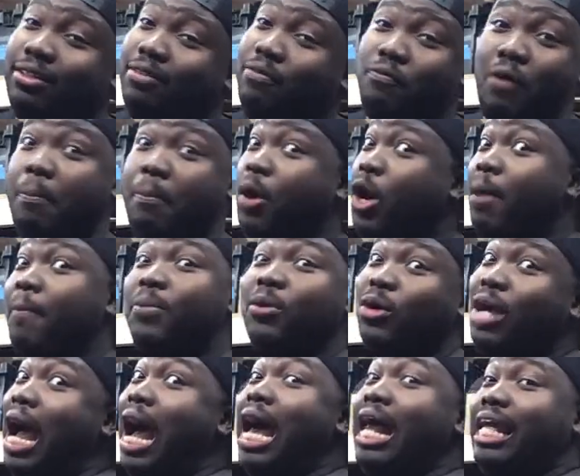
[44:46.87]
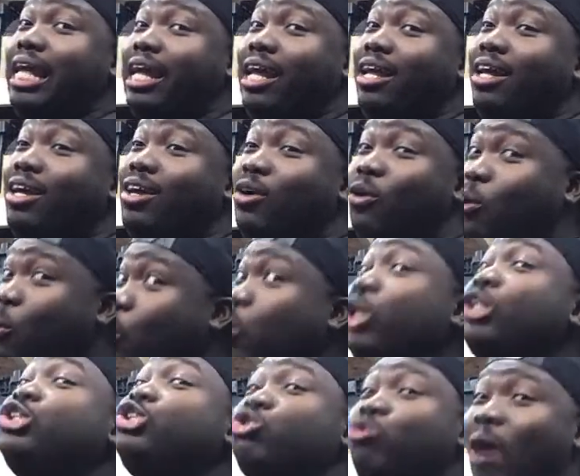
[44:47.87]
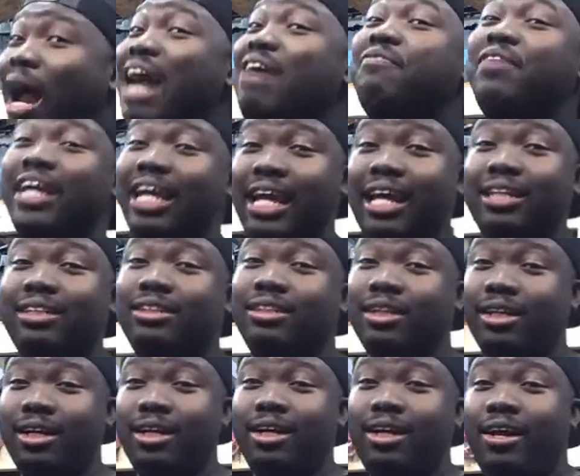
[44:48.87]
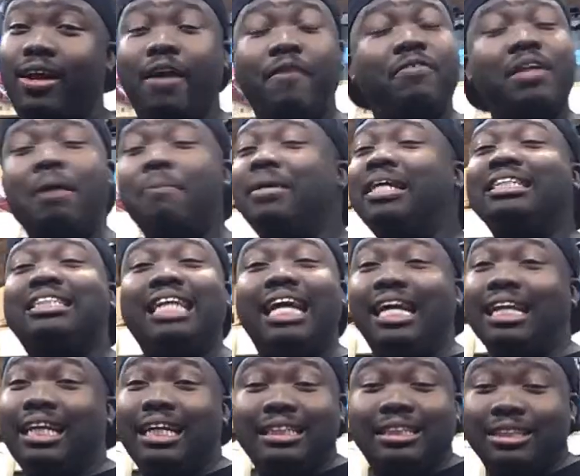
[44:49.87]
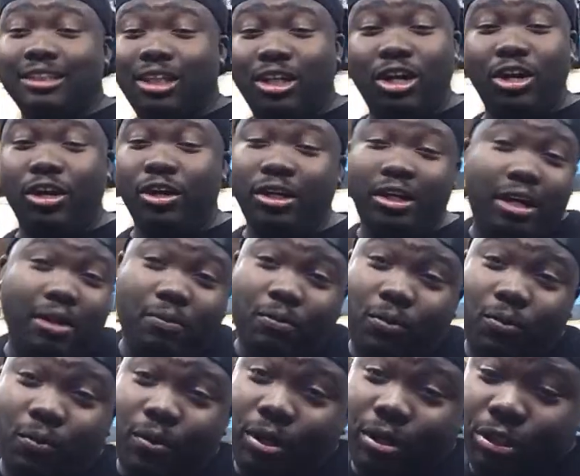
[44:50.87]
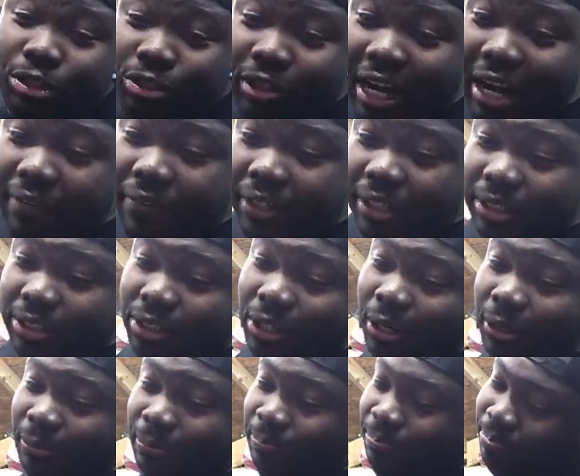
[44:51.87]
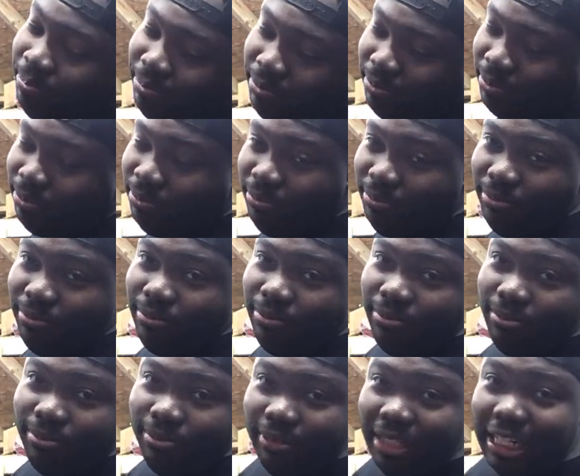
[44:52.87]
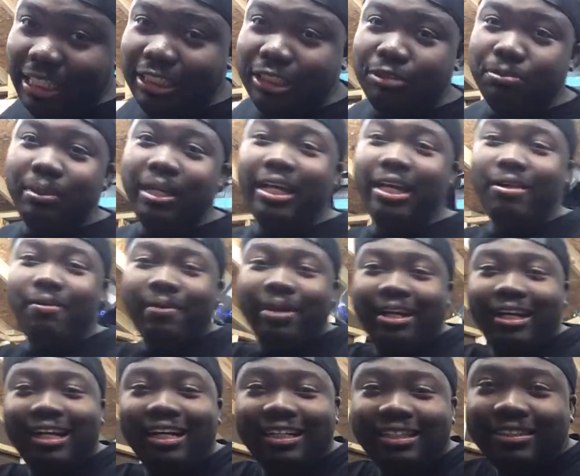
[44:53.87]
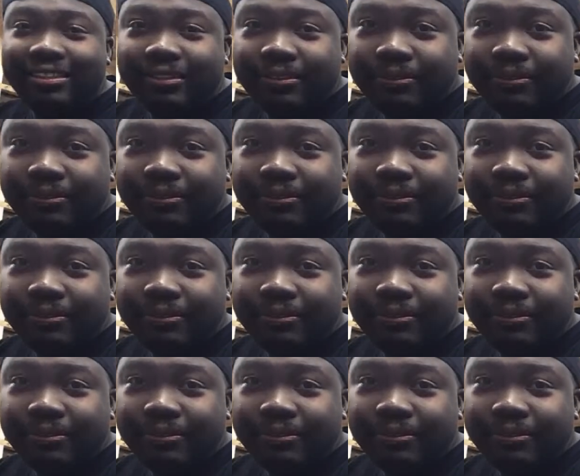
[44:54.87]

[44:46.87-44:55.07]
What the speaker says: If I bought a Bugatti, we're driving it. If that means taking lessons to learn, we're going to drive it. So that's just me anyway, guys.